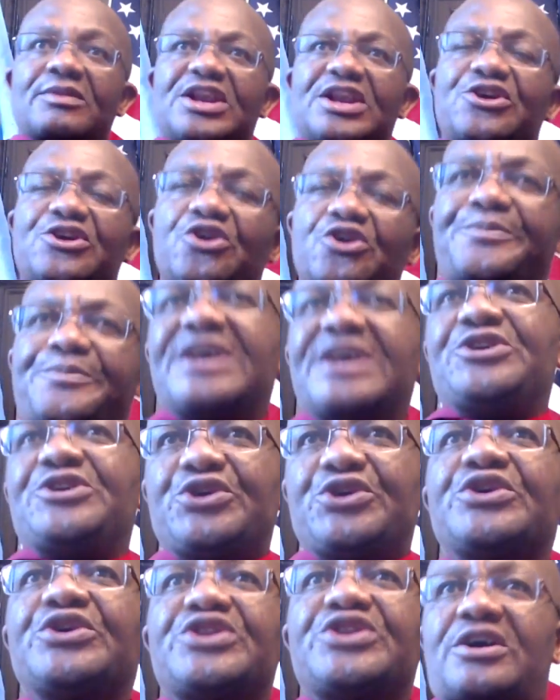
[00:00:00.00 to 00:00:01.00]
the European
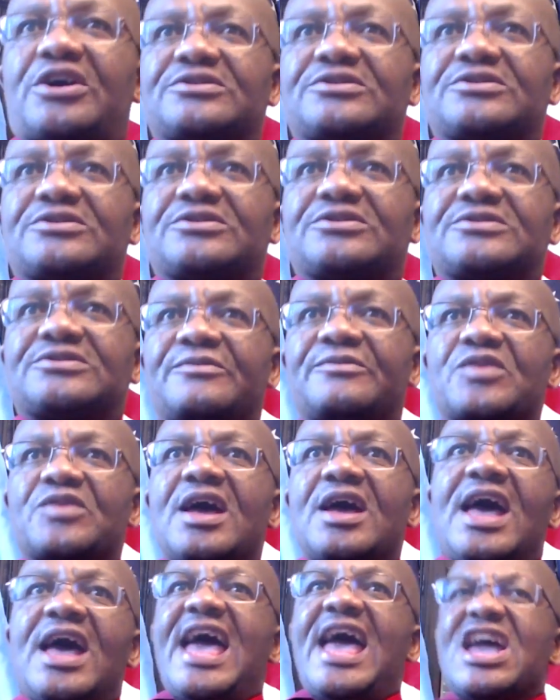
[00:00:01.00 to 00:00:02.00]
Union,
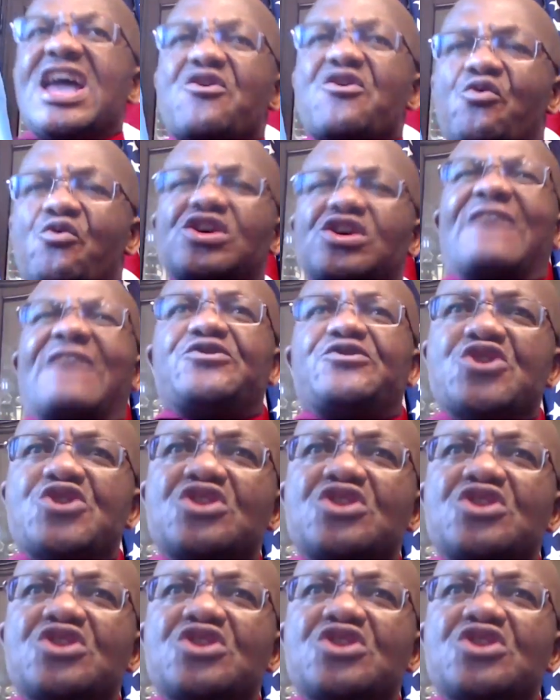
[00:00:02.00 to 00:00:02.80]
it would have